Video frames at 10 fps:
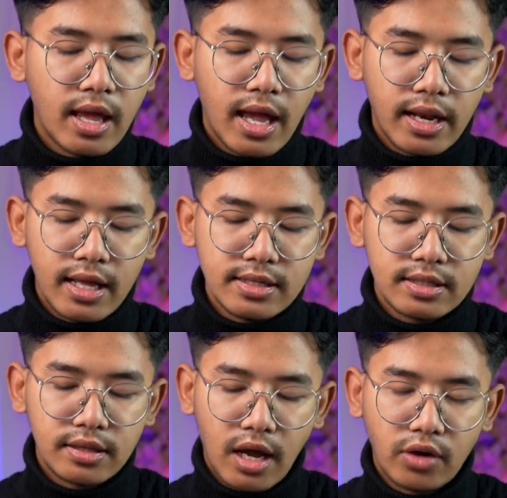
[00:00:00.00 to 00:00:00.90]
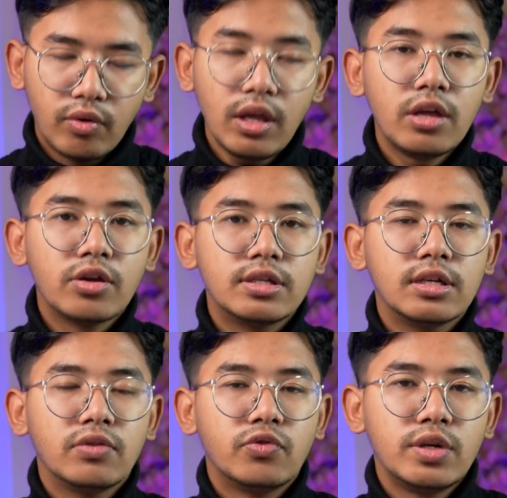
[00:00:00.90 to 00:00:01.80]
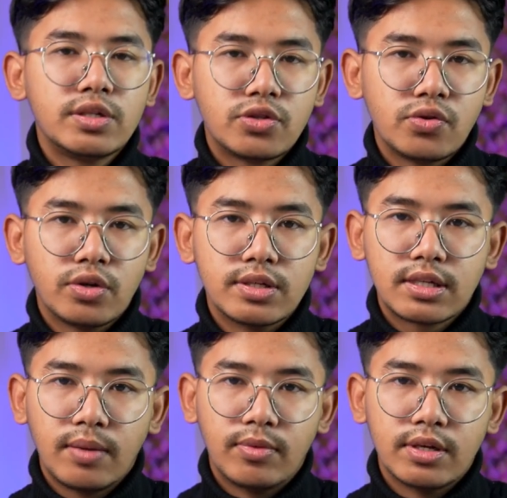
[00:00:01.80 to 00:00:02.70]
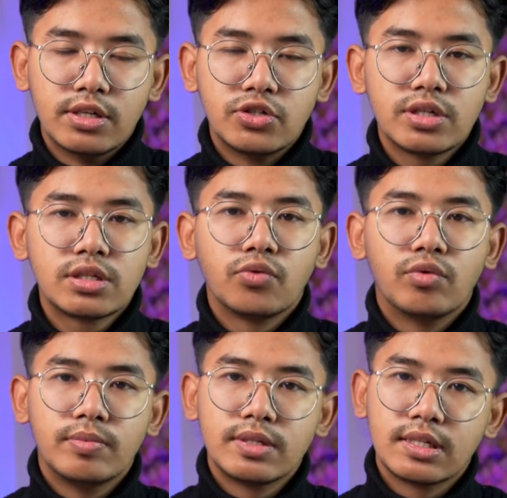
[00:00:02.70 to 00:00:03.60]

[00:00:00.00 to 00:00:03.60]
and hence in that way your delivery zone and skip the dishes will be